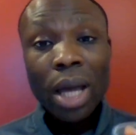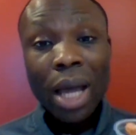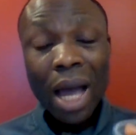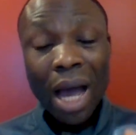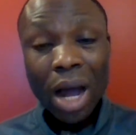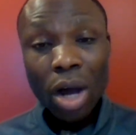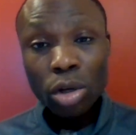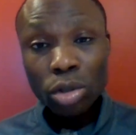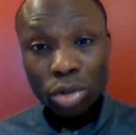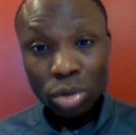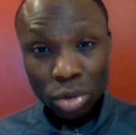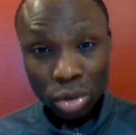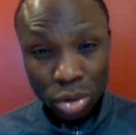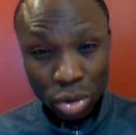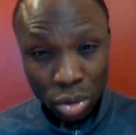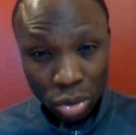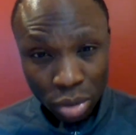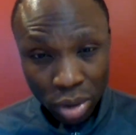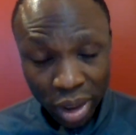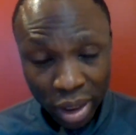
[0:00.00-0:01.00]
how to
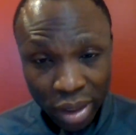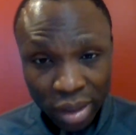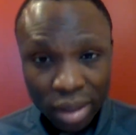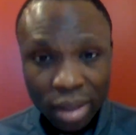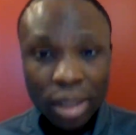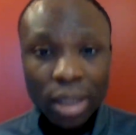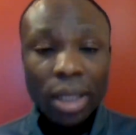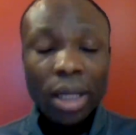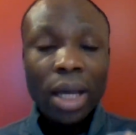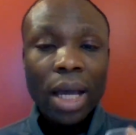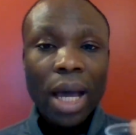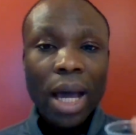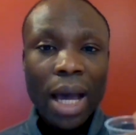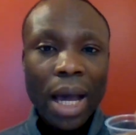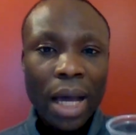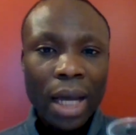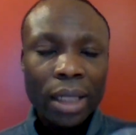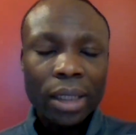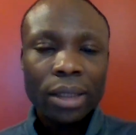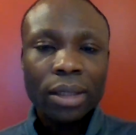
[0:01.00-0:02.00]
do this
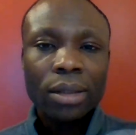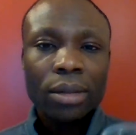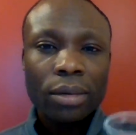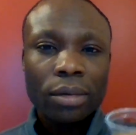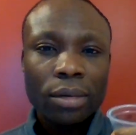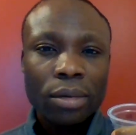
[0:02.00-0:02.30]
and